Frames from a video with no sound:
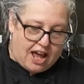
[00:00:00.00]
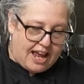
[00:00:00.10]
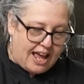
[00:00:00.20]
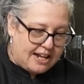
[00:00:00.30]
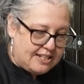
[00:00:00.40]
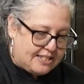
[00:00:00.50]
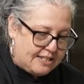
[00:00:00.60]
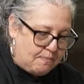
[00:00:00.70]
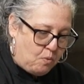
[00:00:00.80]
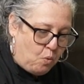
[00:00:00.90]
I added
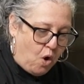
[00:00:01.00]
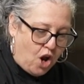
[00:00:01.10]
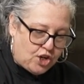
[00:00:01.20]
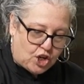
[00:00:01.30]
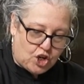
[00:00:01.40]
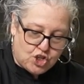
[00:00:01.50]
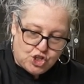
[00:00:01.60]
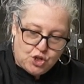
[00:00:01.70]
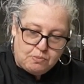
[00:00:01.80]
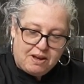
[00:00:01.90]
some water
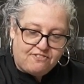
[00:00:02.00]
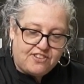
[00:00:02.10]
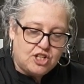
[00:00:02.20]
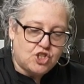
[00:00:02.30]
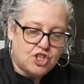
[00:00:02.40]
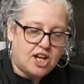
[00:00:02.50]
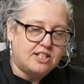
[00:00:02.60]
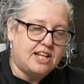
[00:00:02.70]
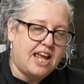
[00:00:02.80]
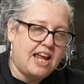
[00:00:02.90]
to my finished
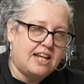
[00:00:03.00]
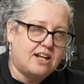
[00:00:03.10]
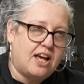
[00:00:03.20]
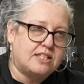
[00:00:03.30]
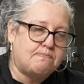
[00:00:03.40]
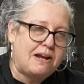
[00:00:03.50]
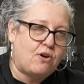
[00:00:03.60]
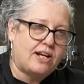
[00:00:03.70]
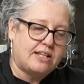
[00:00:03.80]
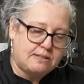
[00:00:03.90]
sauteed
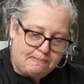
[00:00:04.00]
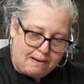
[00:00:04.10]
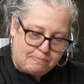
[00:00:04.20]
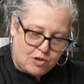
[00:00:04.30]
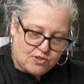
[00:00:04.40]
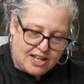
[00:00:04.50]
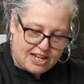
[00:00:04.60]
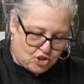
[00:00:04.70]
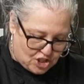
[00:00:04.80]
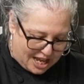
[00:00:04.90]
asparagus, peppers,
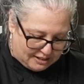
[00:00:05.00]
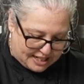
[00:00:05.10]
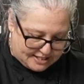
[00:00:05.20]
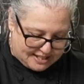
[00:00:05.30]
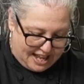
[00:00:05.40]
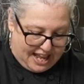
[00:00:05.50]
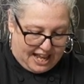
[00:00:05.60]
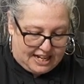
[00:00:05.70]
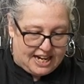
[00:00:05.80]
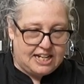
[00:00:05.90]
and shallots,
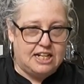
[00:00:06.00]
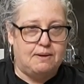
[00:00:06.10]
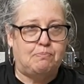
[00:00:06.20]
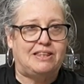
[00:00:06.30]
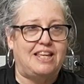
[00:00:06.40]
and I ended up with